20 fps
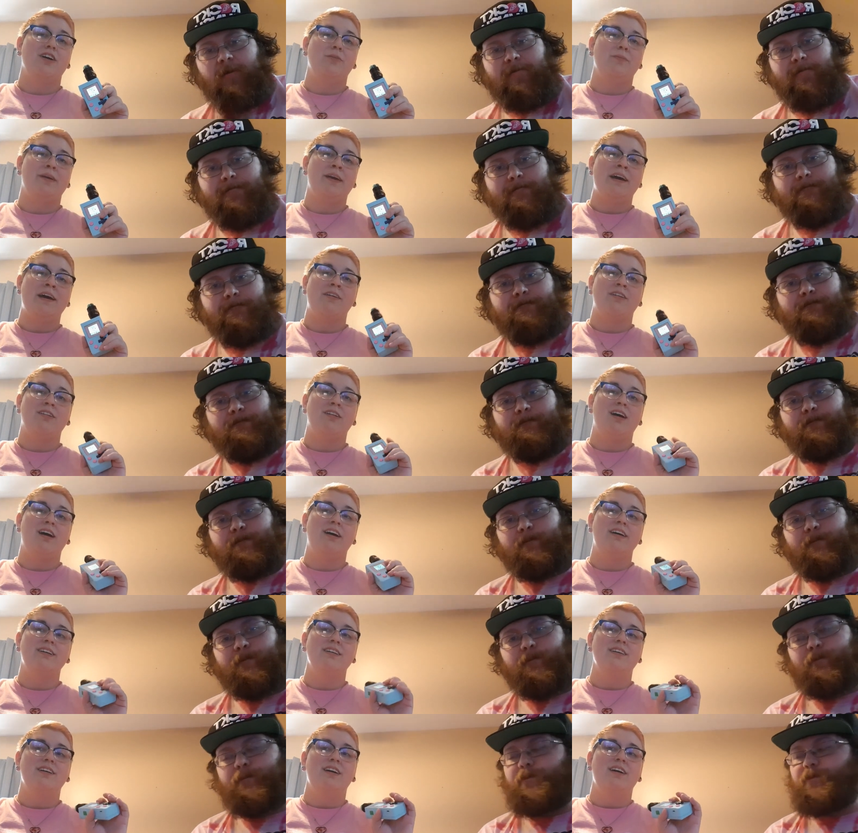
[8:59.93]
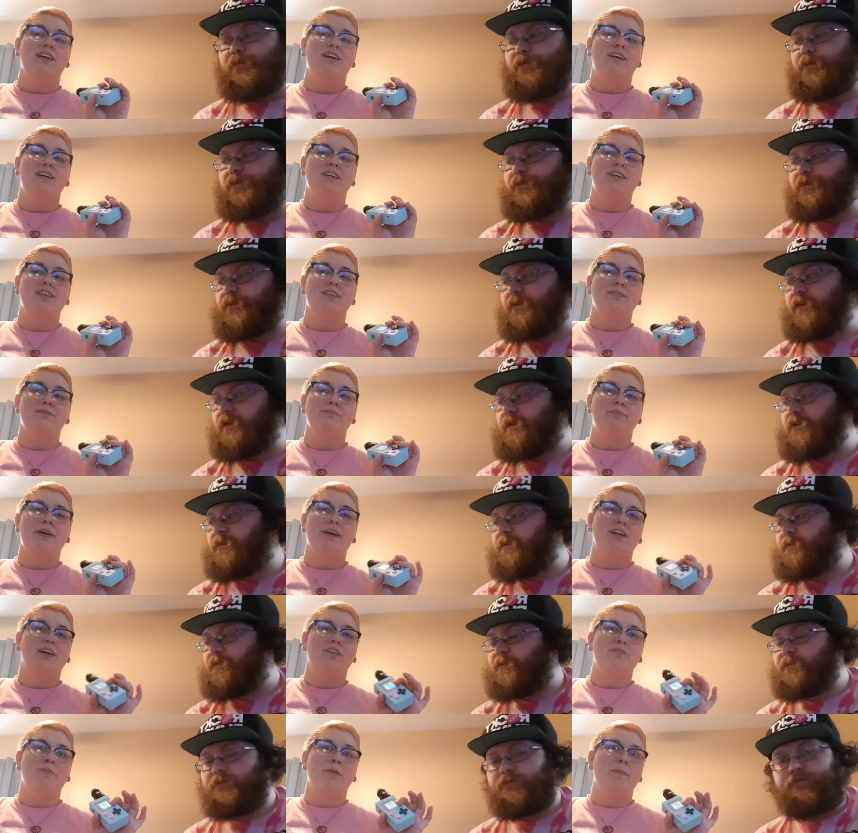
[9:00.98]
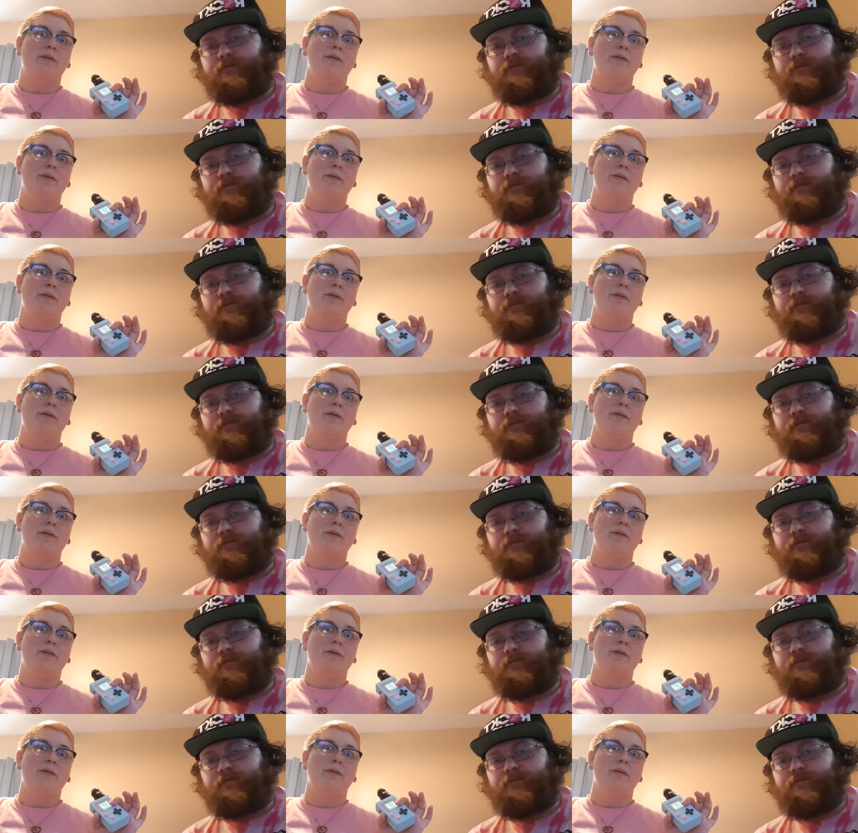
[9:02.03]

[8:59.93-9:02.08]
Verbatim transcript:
Speaker 1: help me out a lot, um, paying off